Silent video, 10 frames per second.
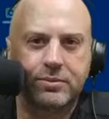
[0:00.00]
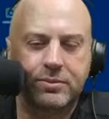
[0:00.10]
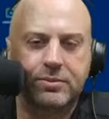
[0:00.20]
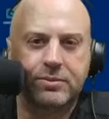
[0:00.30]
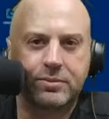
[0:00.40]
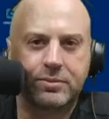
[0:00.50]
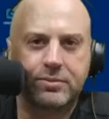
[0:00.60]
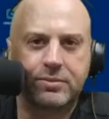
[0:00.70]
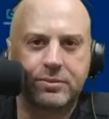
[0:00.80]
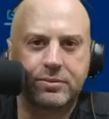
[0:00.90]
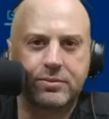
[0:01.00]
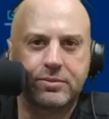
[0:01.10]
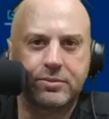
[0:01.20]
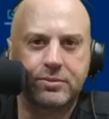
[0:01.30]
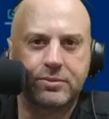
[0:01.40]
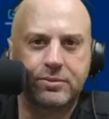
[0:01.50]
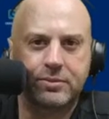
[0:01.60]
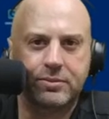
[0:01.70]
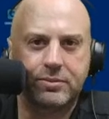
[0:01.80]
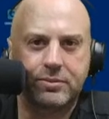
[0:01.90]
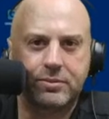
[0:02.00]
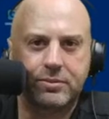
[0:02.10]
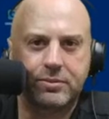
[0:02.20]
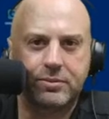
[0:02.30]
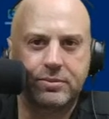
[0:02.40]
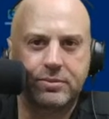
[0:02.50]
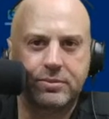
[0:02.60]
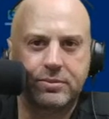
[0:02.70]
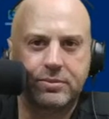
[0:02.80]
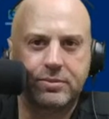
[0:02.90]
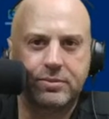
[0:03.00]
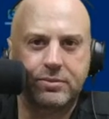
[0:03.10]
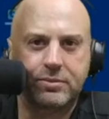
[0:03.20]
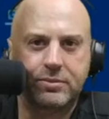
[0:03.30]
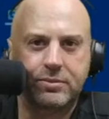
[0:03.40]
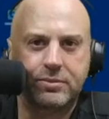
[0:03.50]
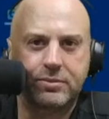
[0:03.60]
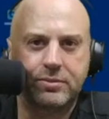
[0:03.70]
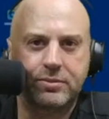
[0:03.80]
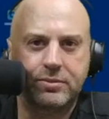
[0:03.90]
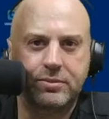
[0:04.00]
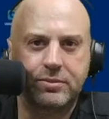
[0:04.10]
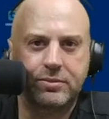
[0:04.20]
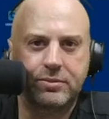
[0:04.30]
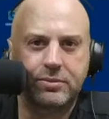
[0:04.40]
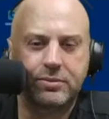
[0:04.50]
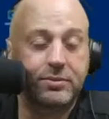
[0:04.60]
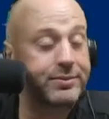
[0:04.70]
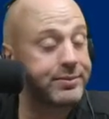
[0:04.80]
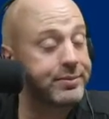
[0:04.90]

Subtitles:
This person isn't speaking.